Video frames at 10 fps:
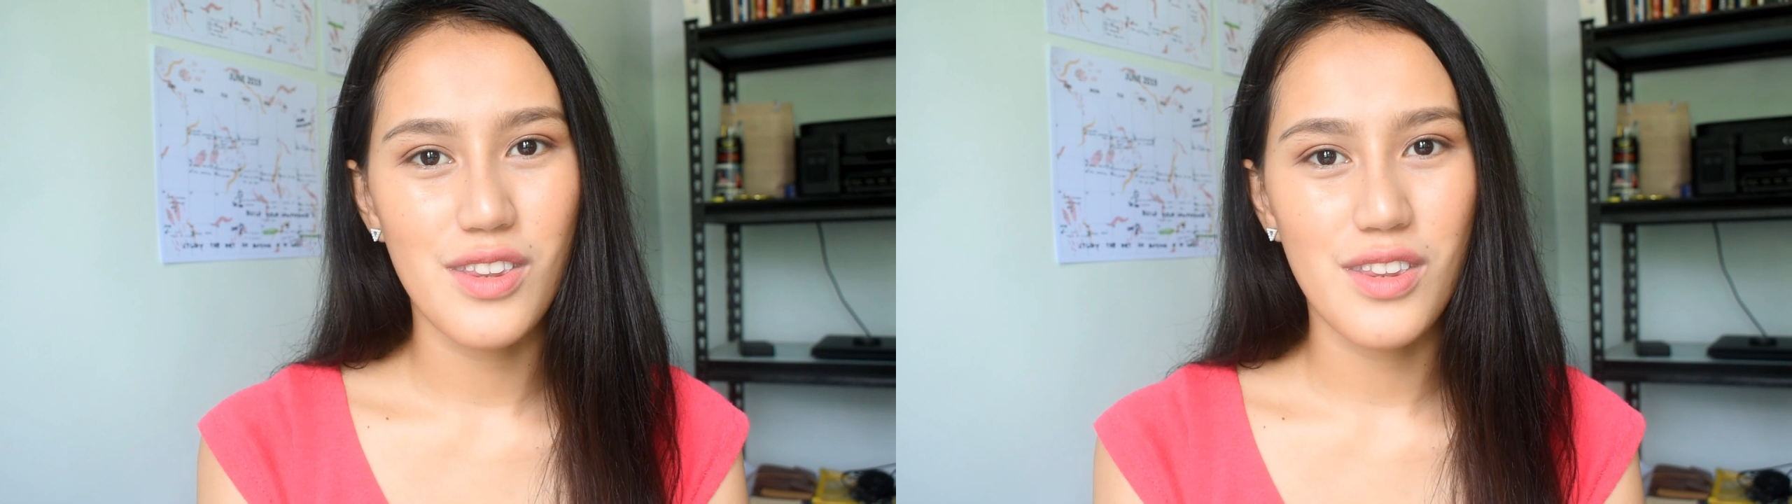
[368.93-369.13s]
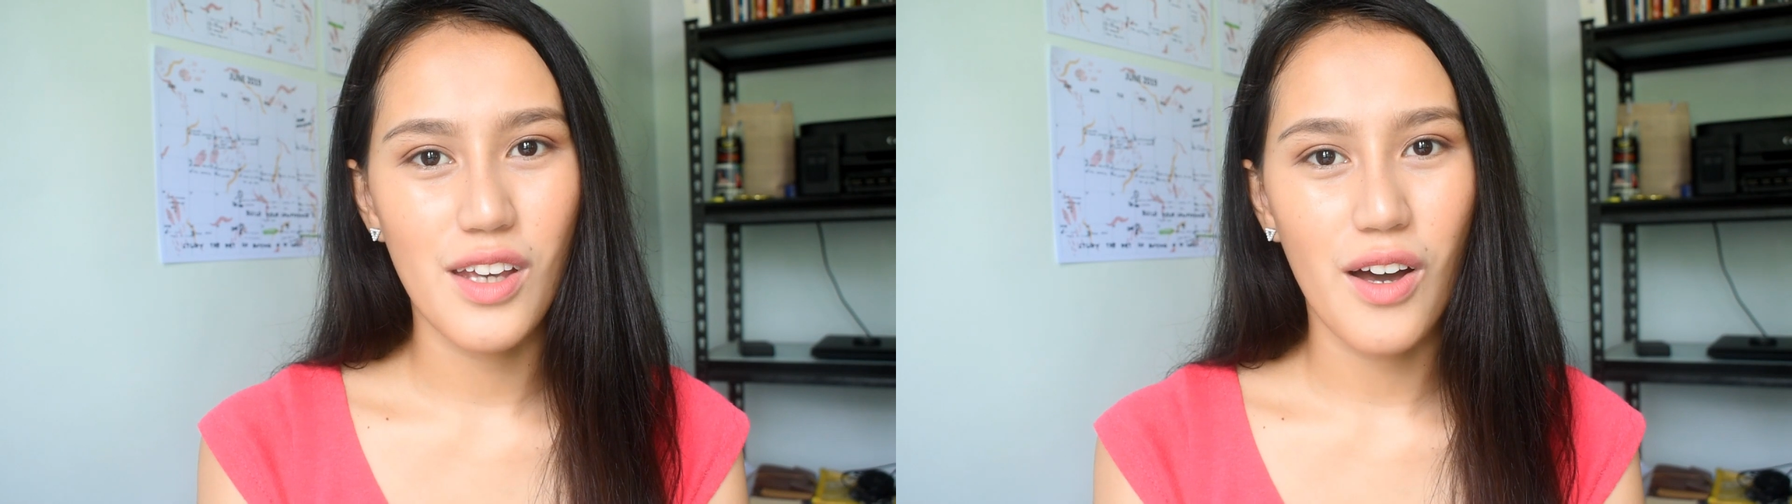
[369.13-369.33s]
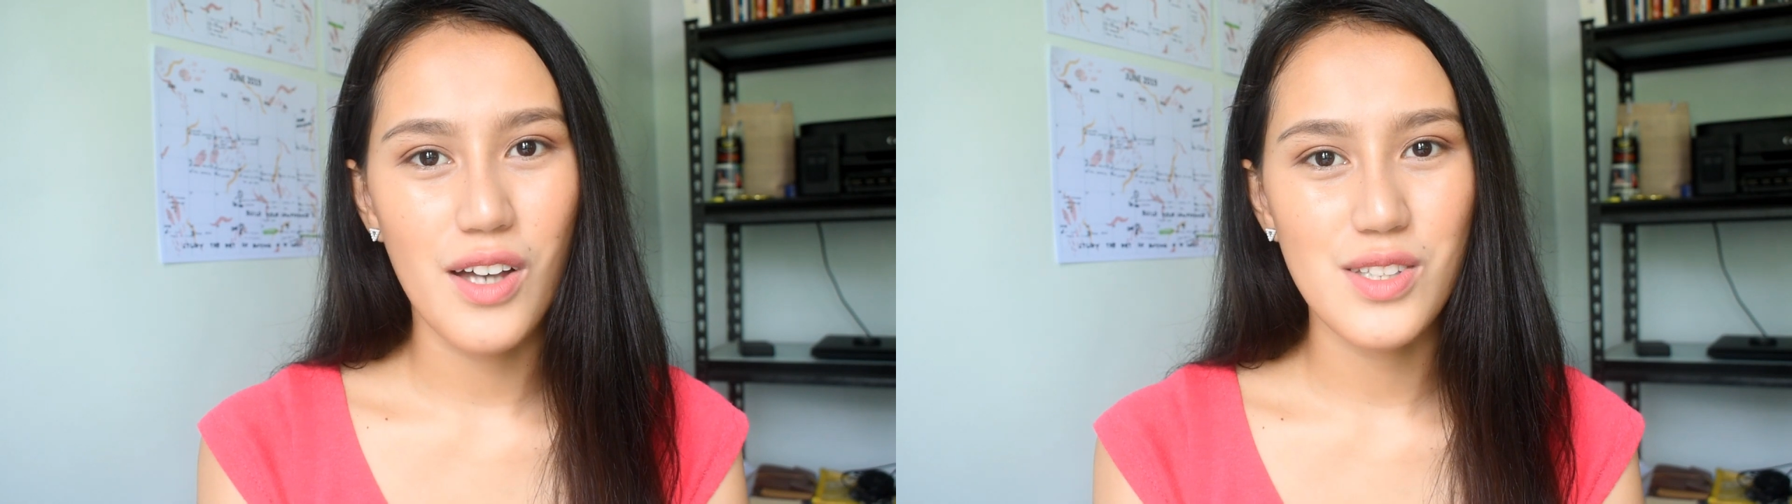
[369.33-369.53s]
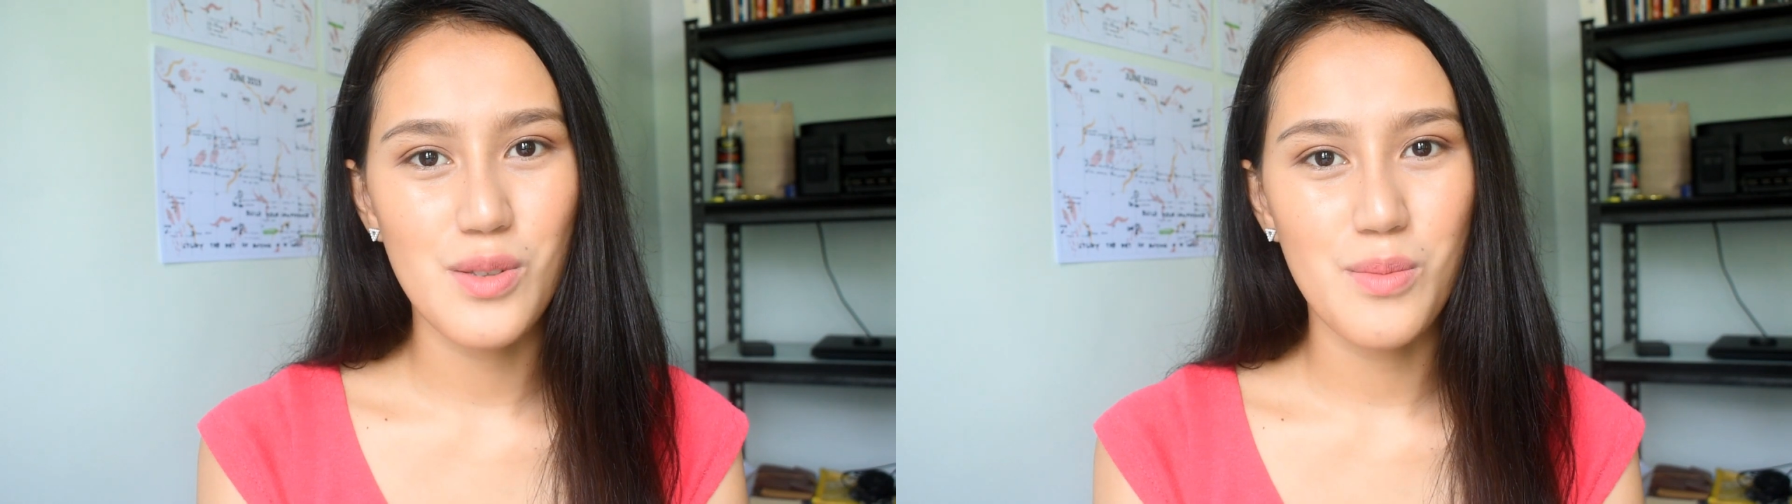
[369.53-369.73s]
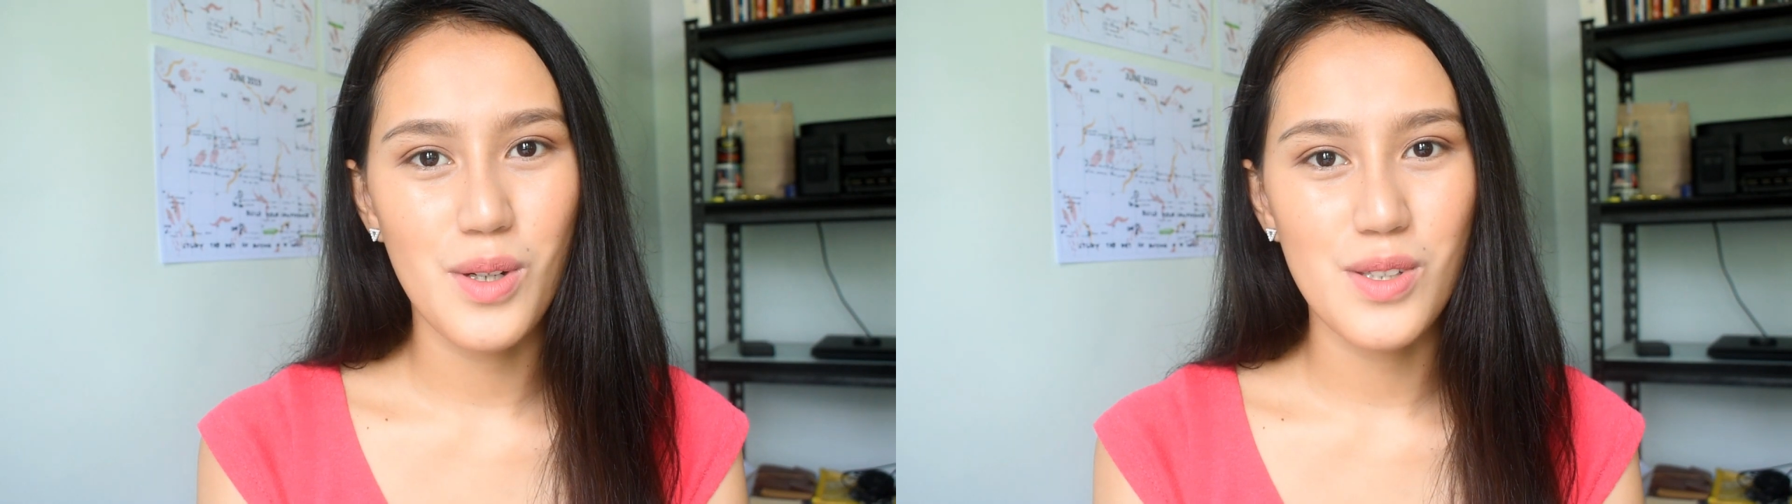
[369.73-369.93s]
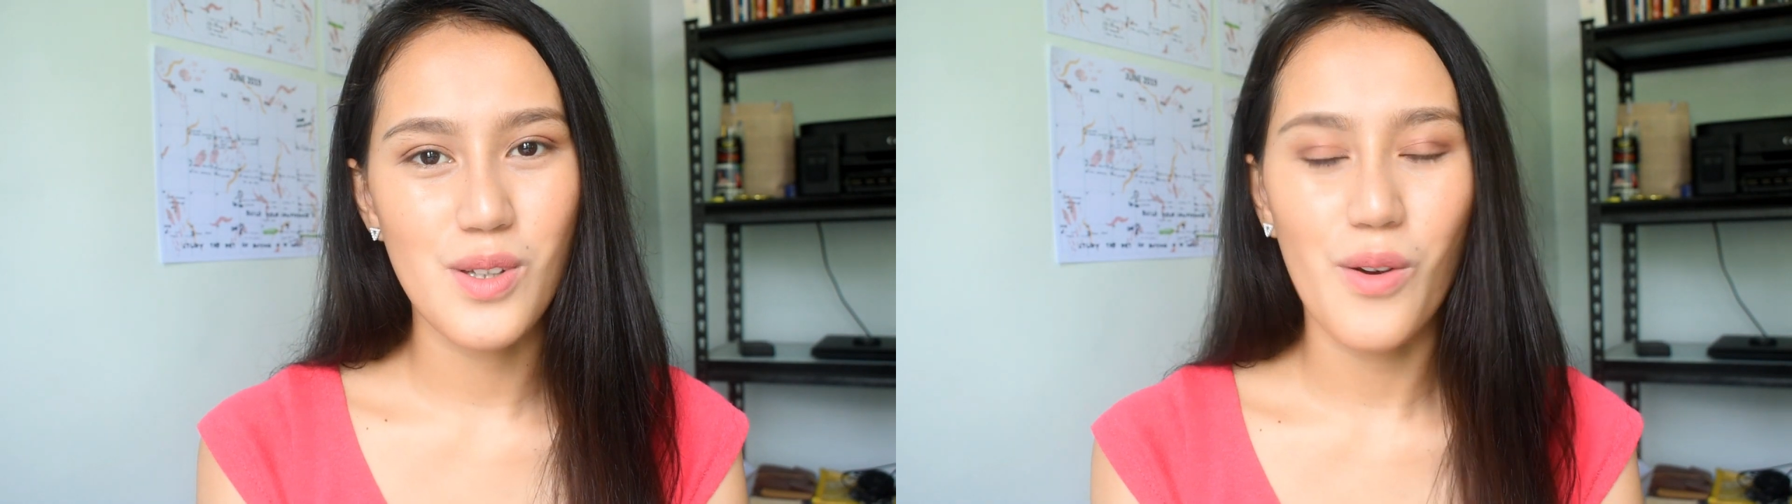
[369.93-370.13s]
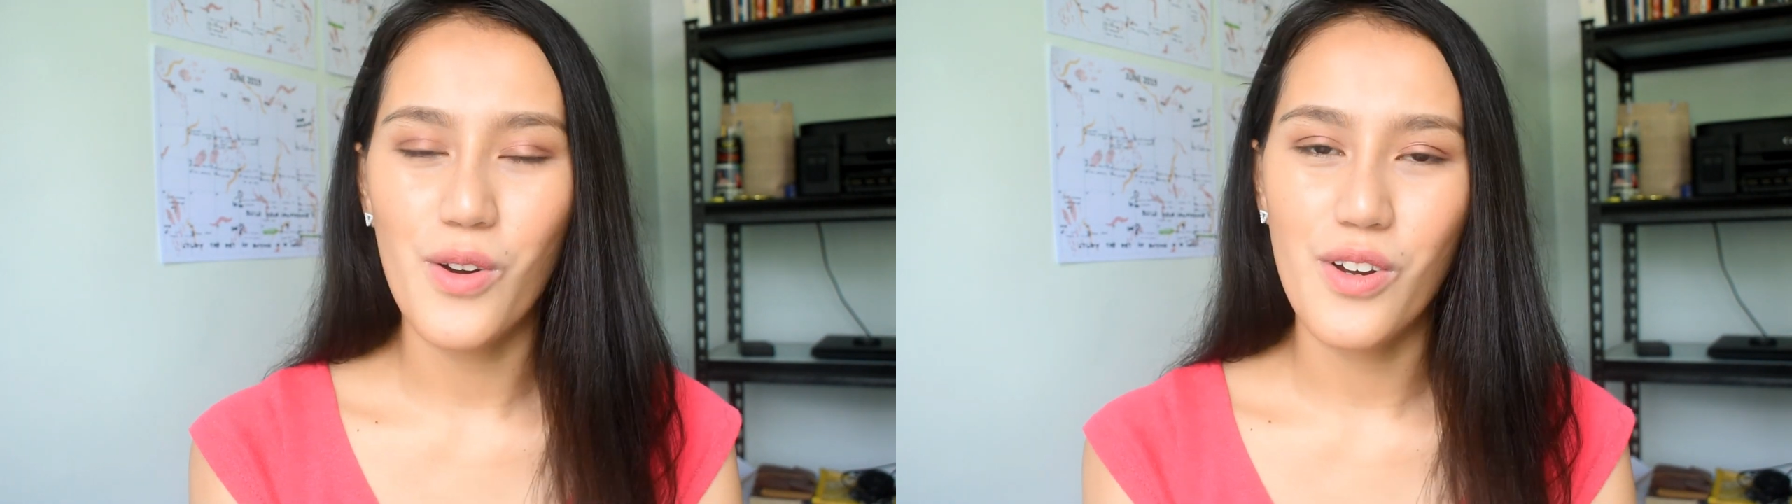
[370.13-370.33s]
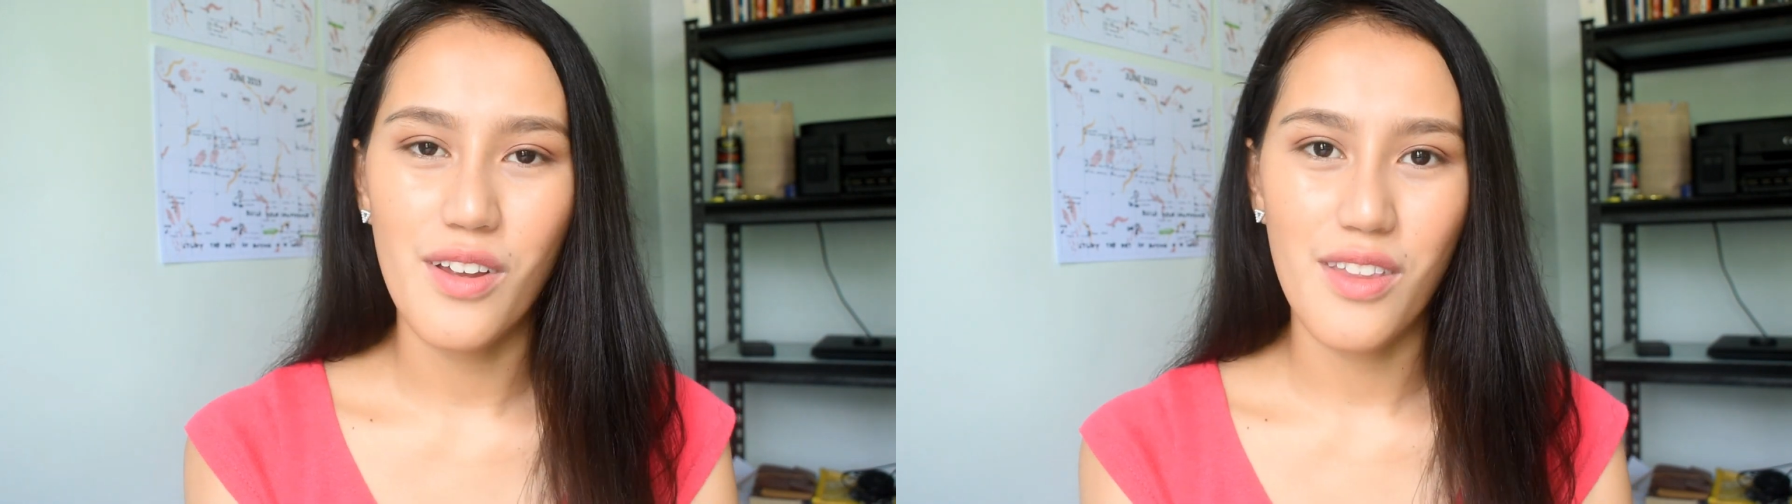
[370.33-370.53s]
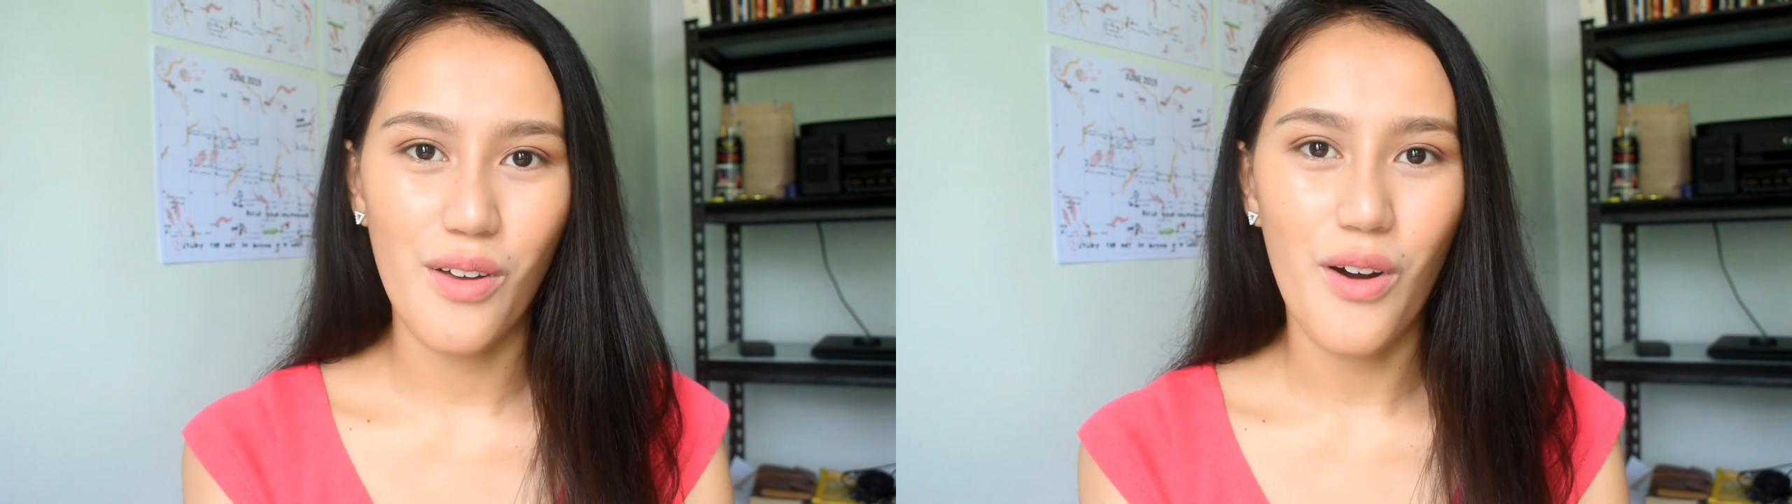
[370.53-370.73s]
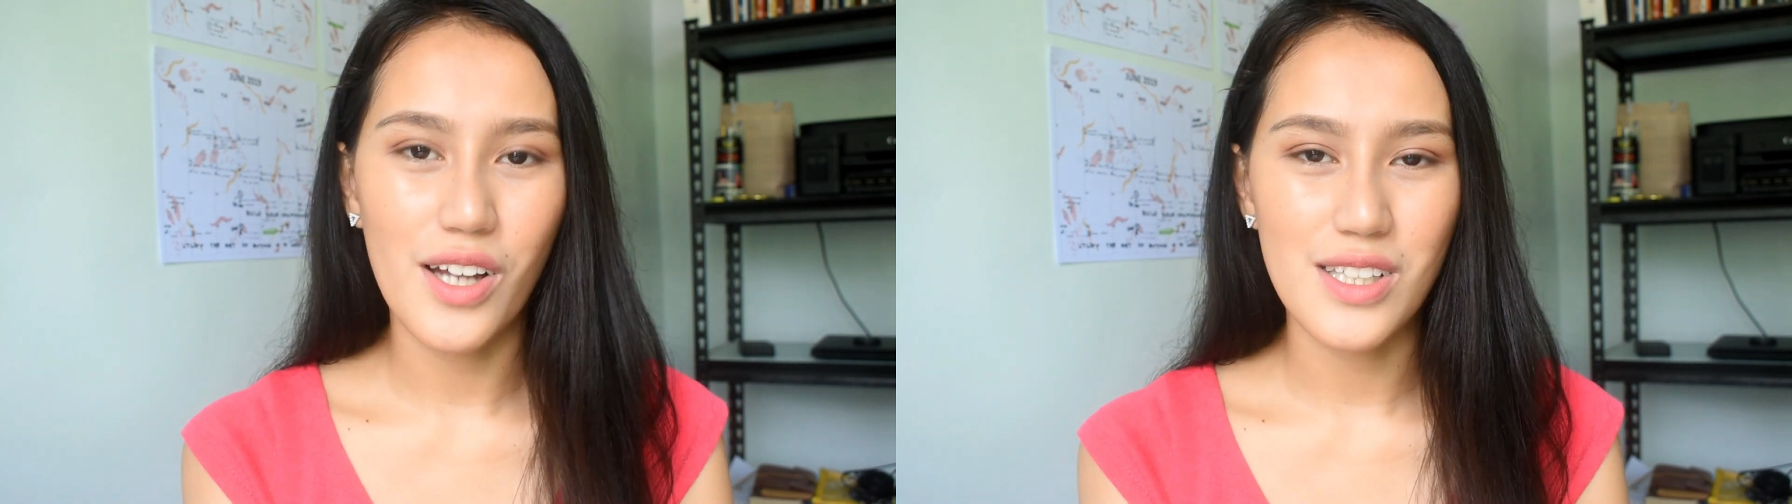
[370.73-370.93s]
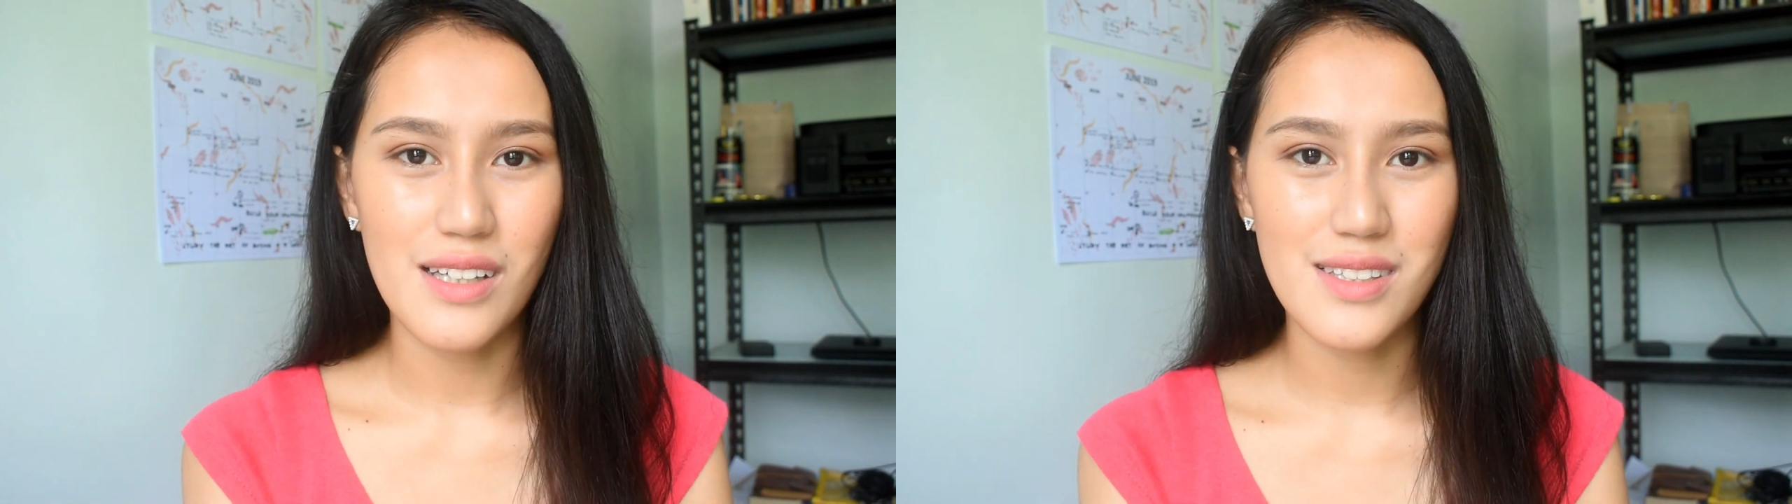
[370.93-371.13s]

the customers or the audience.